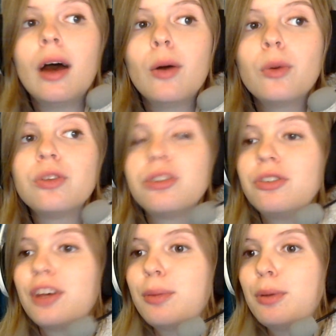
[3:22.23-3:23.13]
Also
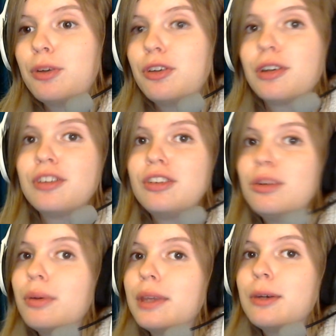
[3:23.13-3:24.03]
tell me what you're going to
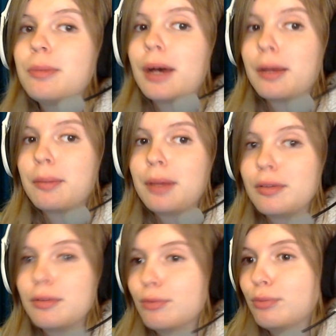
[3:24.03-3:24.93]
do with the Hoopa.